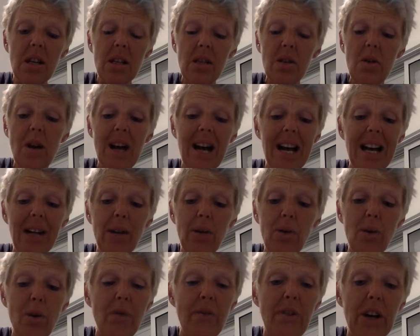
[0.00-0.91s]
So I
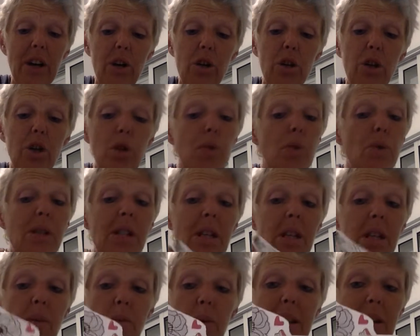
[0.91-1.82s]
don't know if I could use
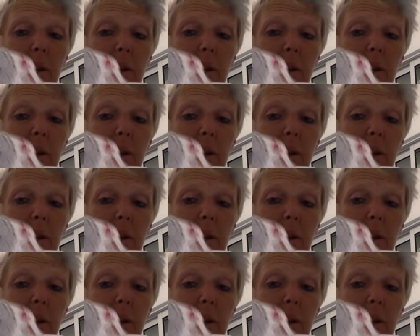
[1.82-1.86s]
these